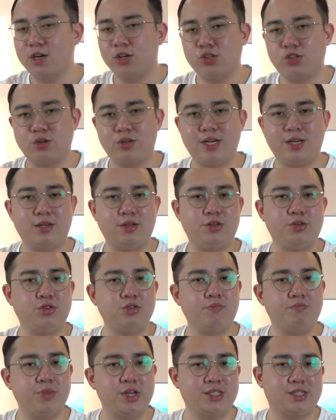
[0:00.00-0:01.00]
so that you
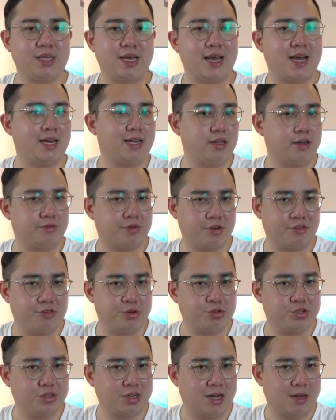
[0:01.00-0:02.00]
don't miss any of our
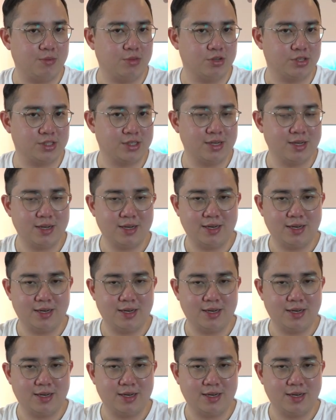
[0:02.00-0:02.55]
future uploads.